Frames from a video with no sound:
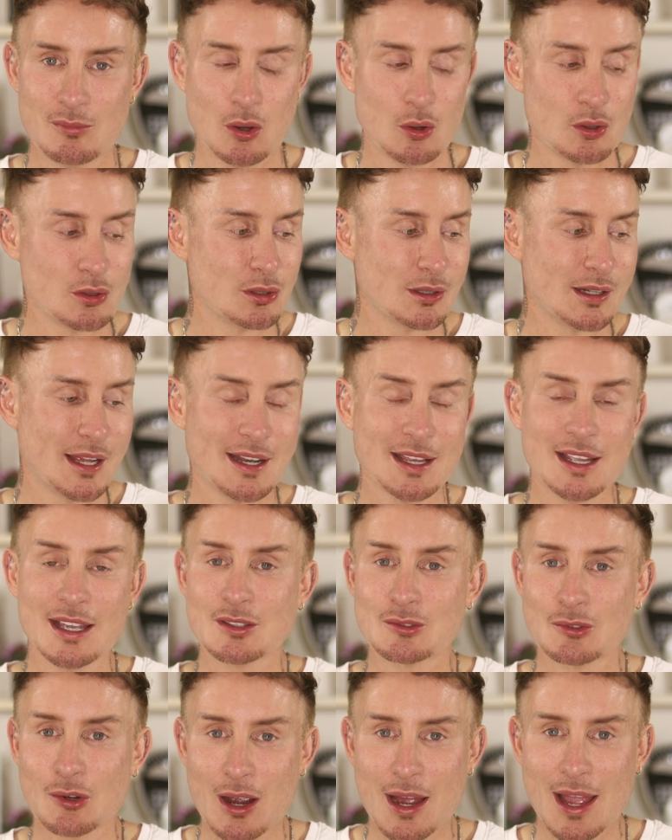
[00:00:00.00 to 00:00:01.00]
or you're letting
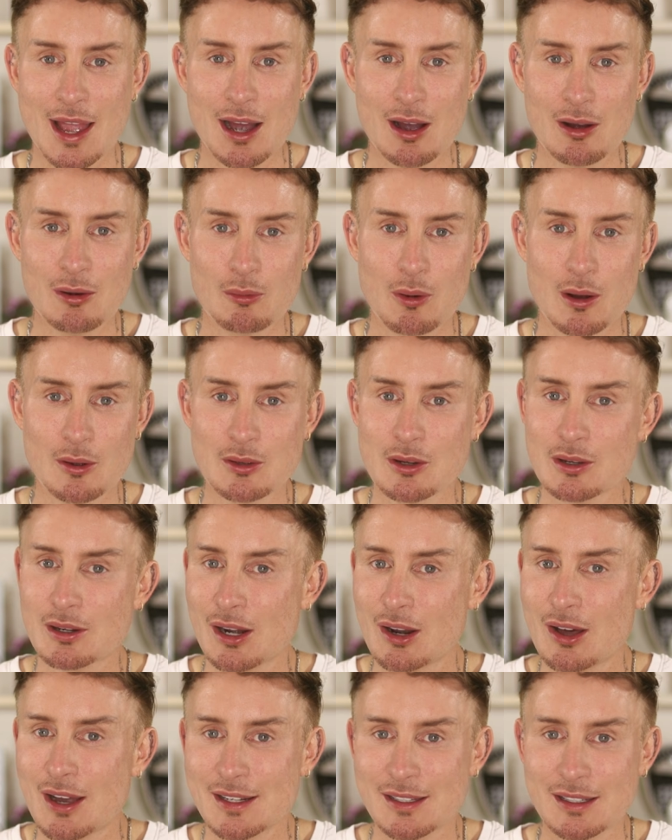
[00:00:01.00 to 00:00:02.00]
it dry out while you're
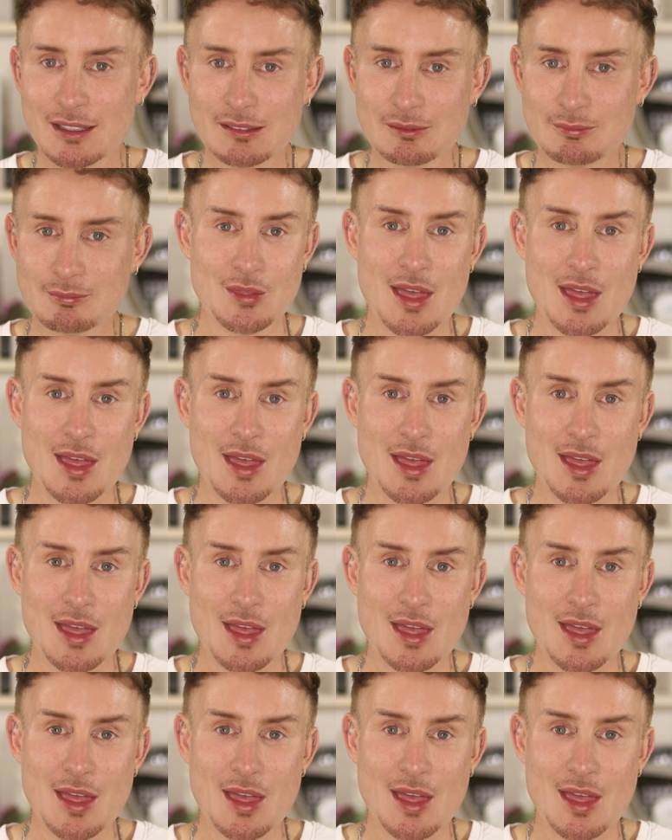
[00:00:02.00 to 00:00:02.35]
gliding,